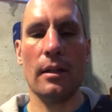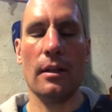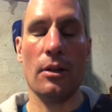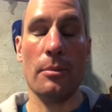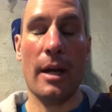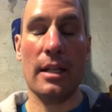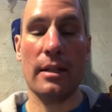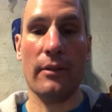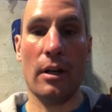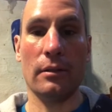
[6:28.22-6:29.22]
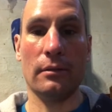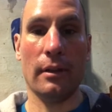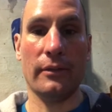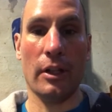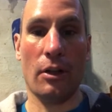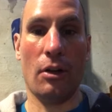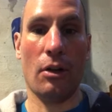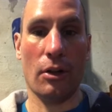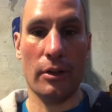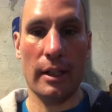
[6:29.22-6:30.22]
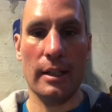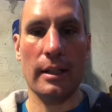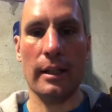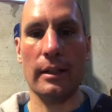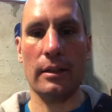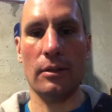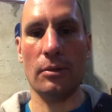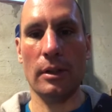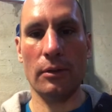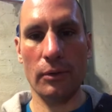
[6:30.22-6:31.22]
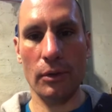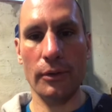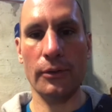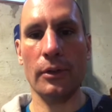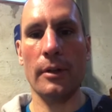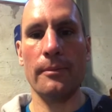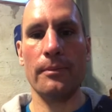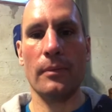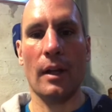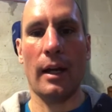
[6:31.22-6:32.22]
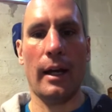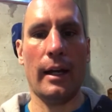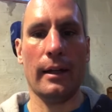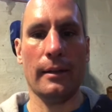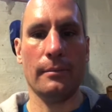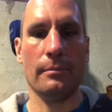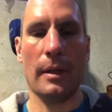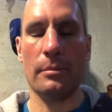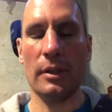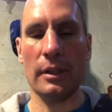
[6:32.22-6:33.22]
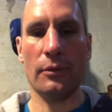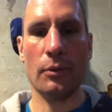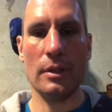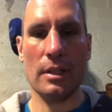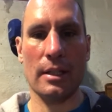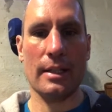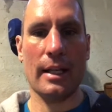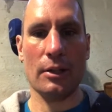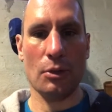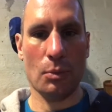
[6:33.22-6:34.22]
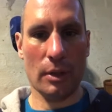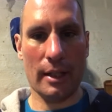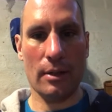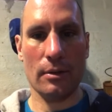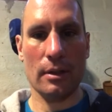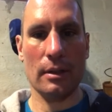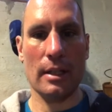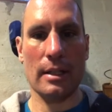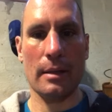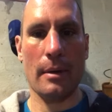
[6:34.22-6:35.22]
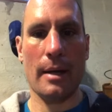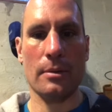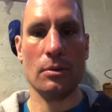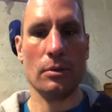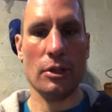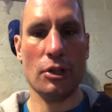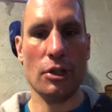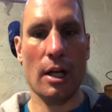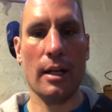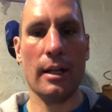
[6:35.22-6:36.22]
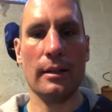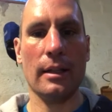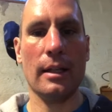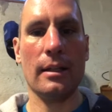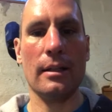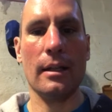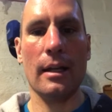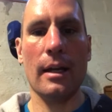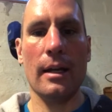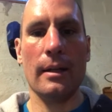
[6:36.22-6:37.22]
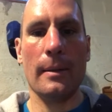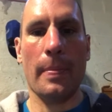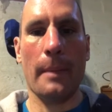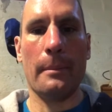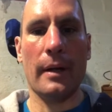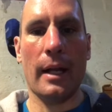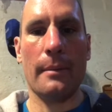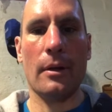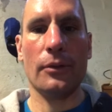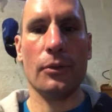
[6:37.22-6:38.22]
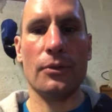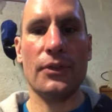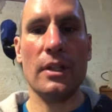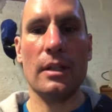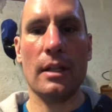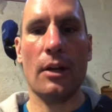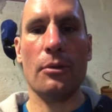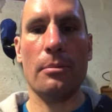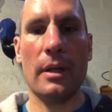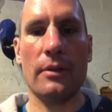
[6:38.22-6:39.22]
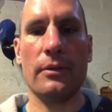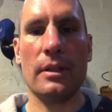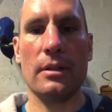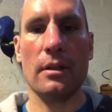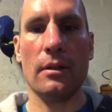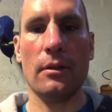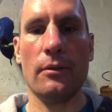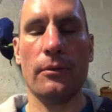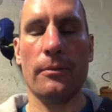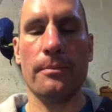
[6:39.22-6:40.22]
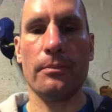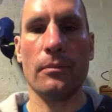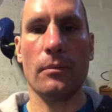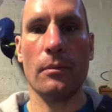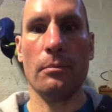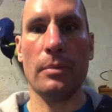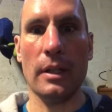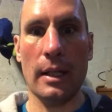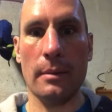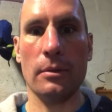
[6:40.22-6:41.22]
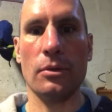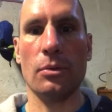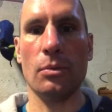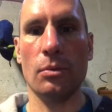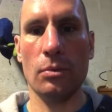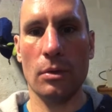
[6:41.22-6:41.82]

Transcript: Now in the past, I've done all hard days. I like to do intervals. My belief was it's not a good workout unless I'm absolutely shot at the end. But I'm also seeing now the benefits of being able to